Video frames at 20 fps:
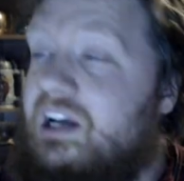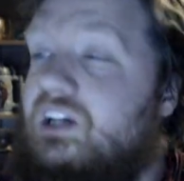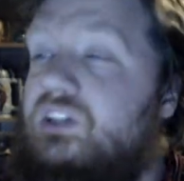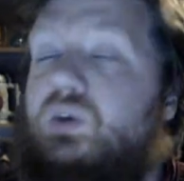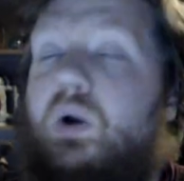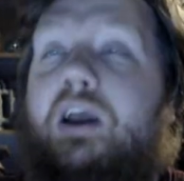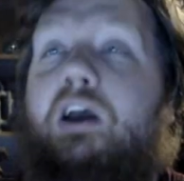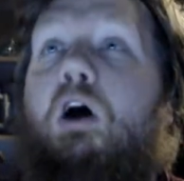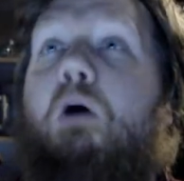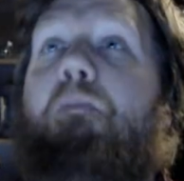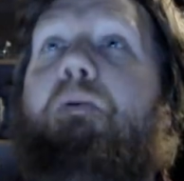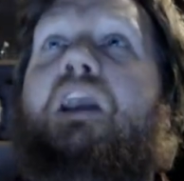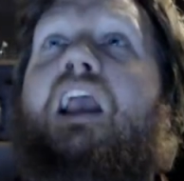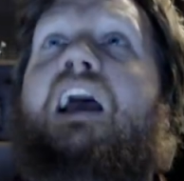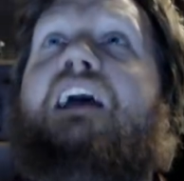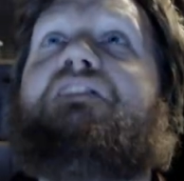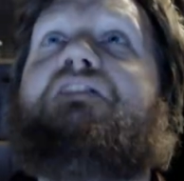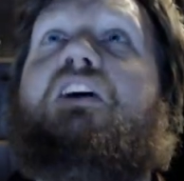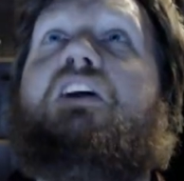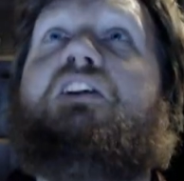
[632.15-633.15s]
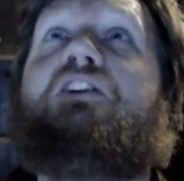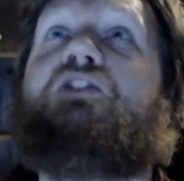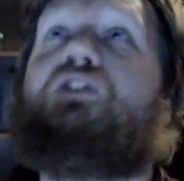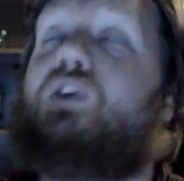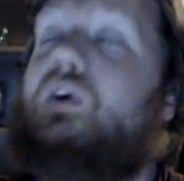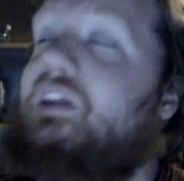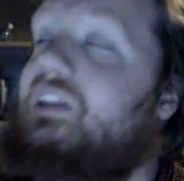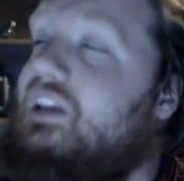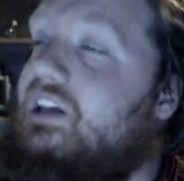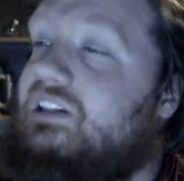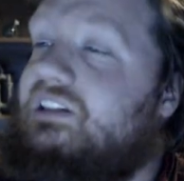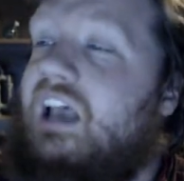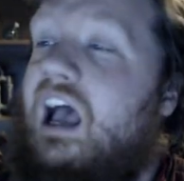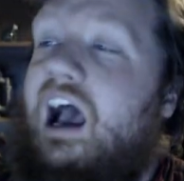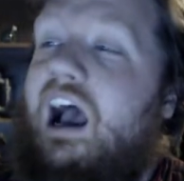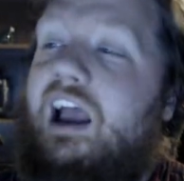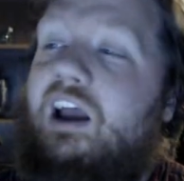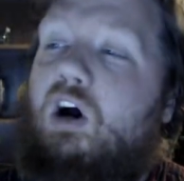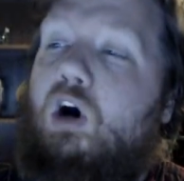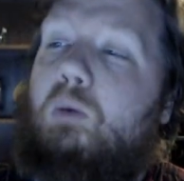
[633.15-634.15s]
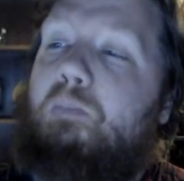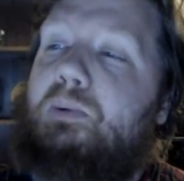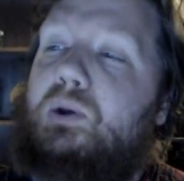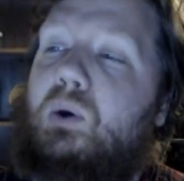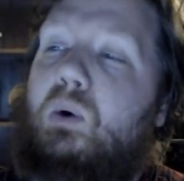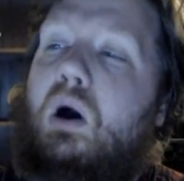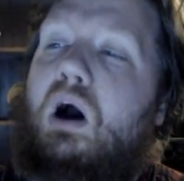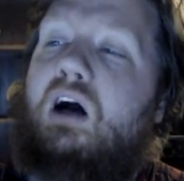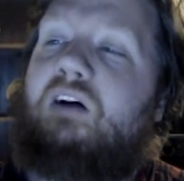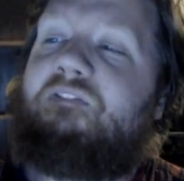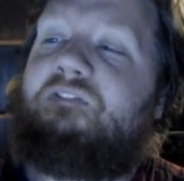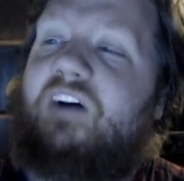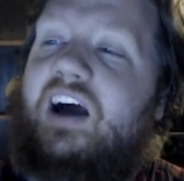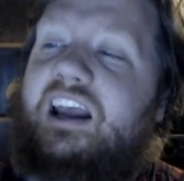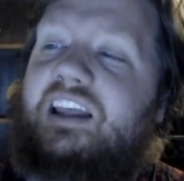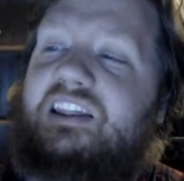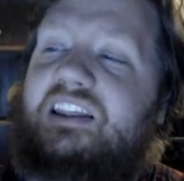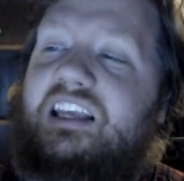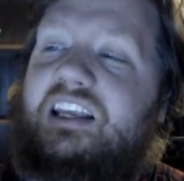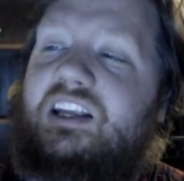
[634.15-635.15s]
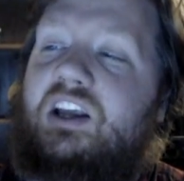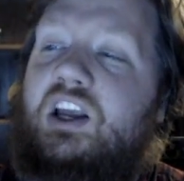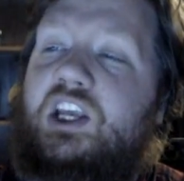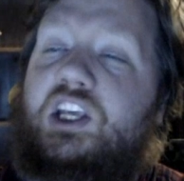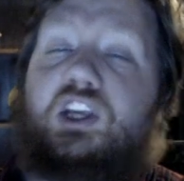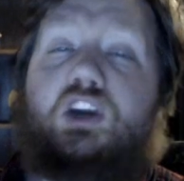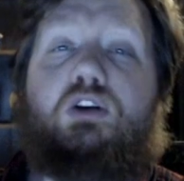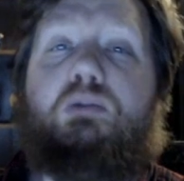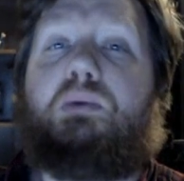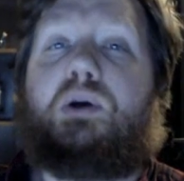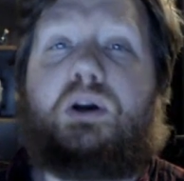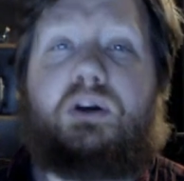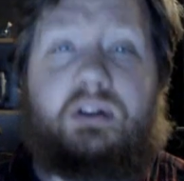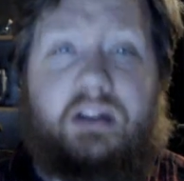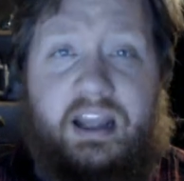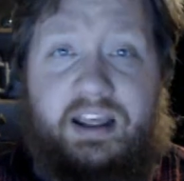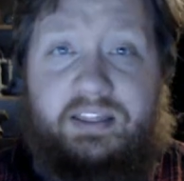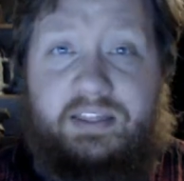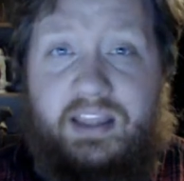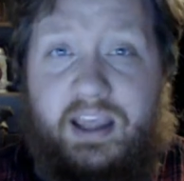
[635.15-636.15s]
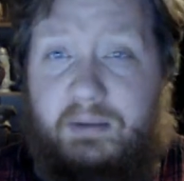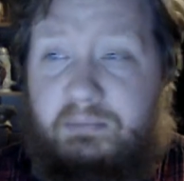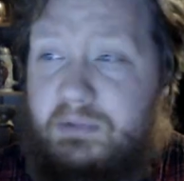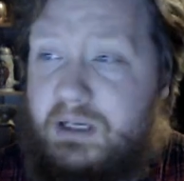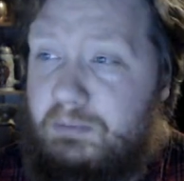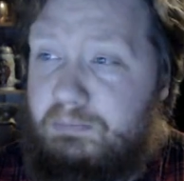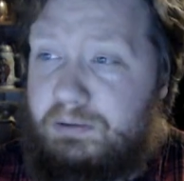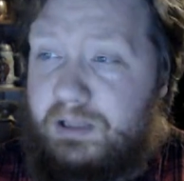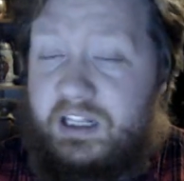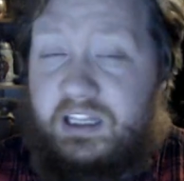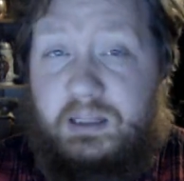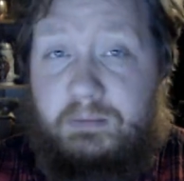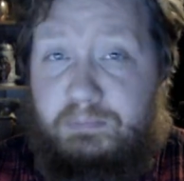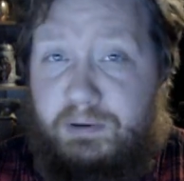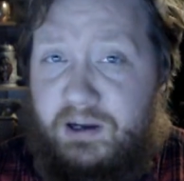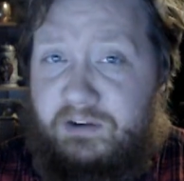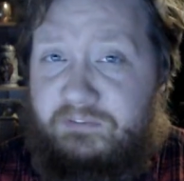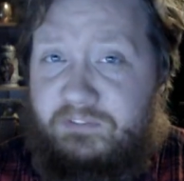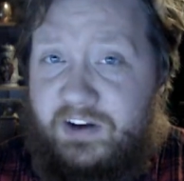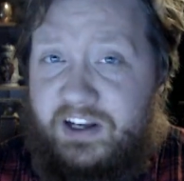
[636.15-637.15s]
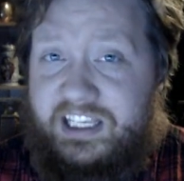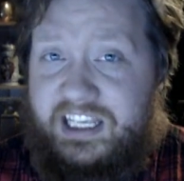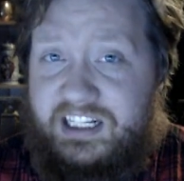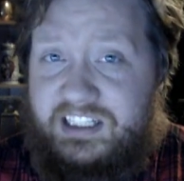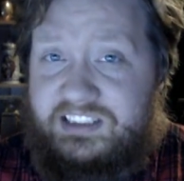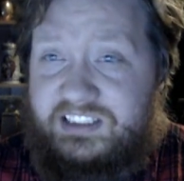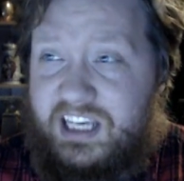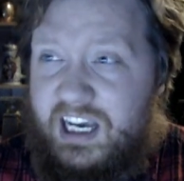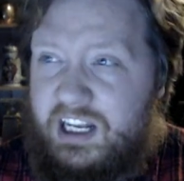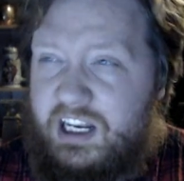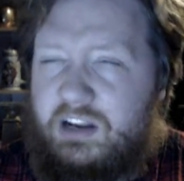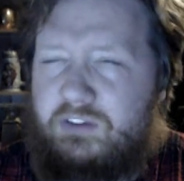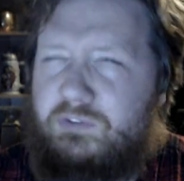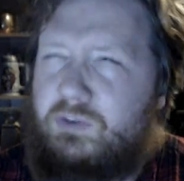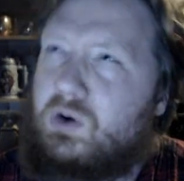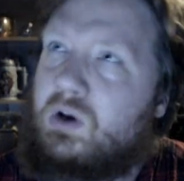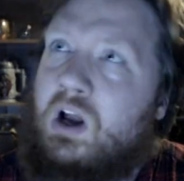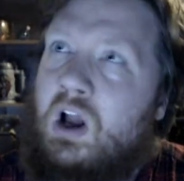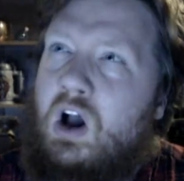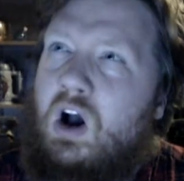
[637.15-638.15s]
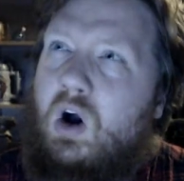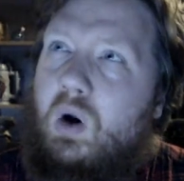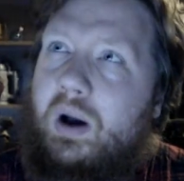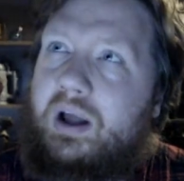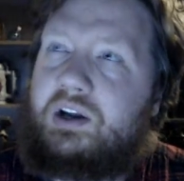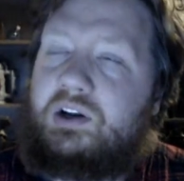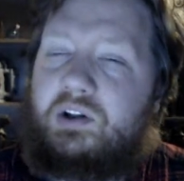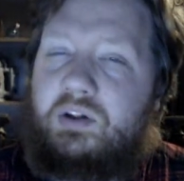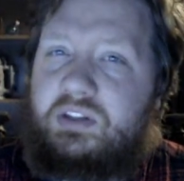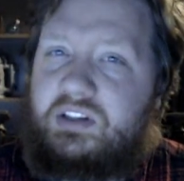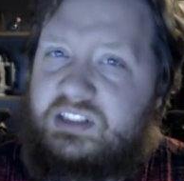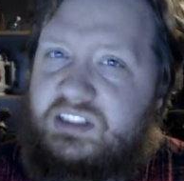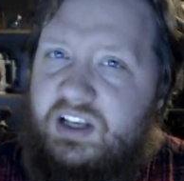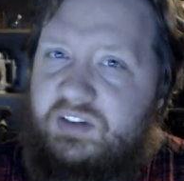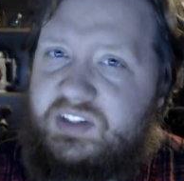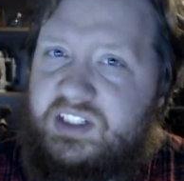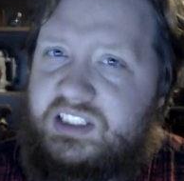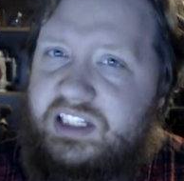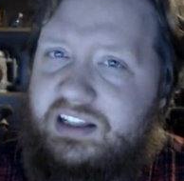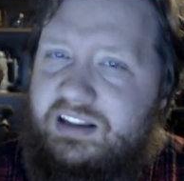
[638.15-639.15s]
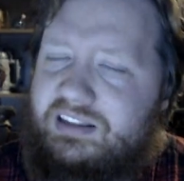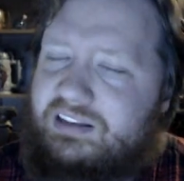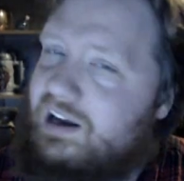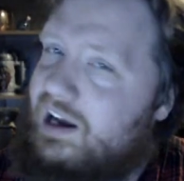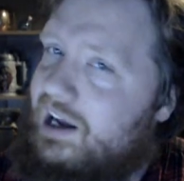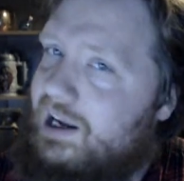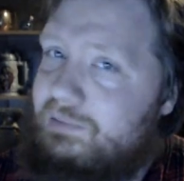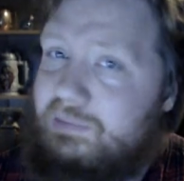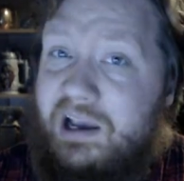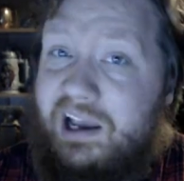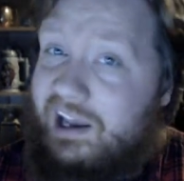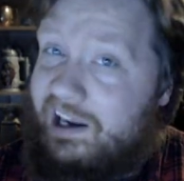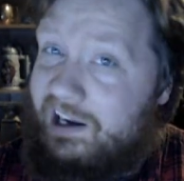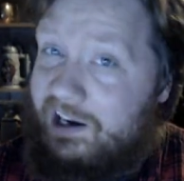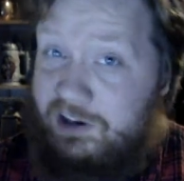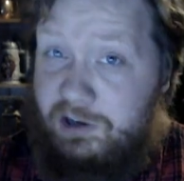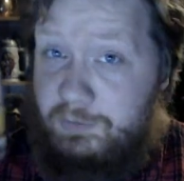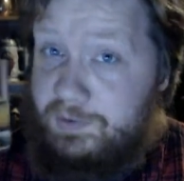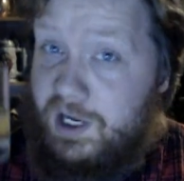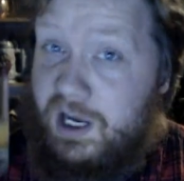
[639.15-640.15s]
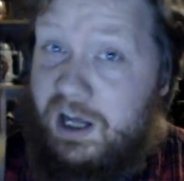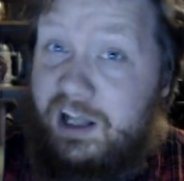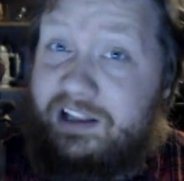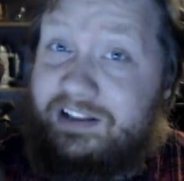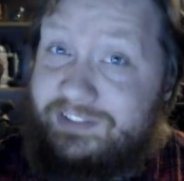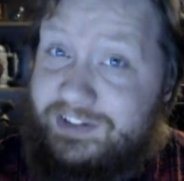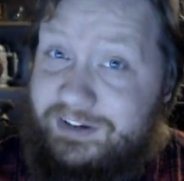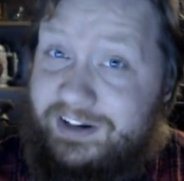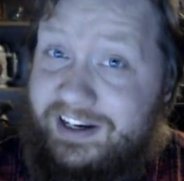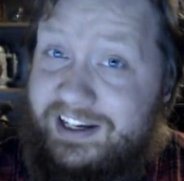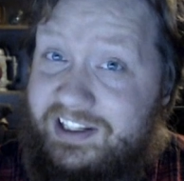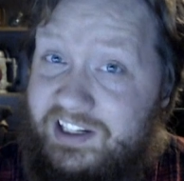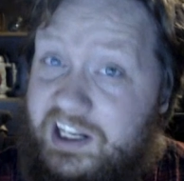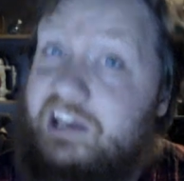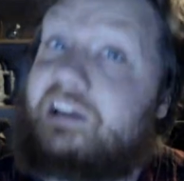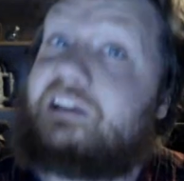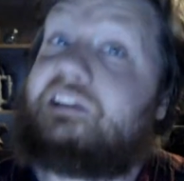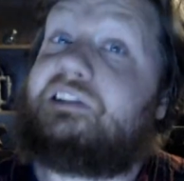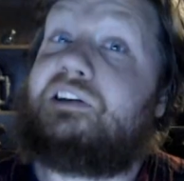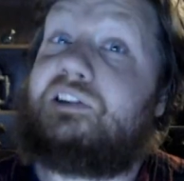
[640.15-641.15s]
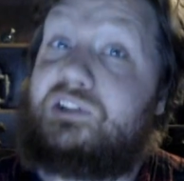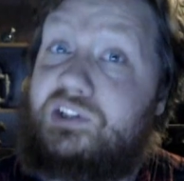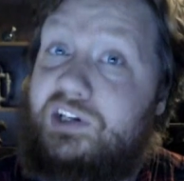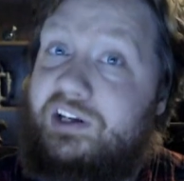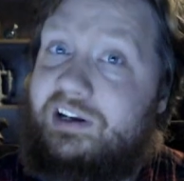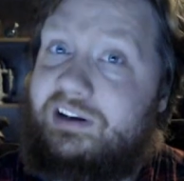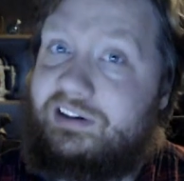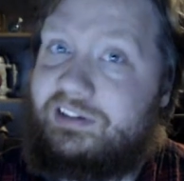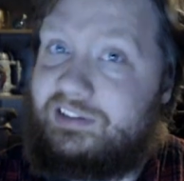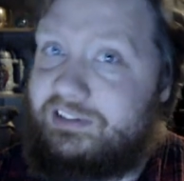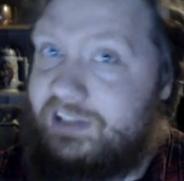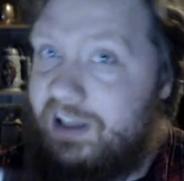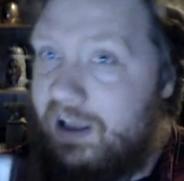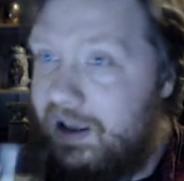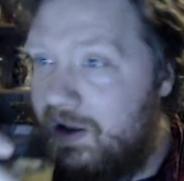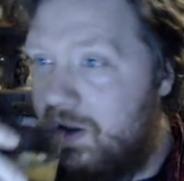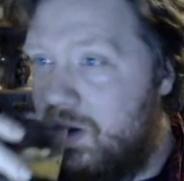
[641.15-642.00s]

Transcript: So I hope you guys all enjoyed this. I hope you all find the humor in them completely butt-fucking Sonic for, I don't know, the 17th time. And I hope you all have a great night. Cheers.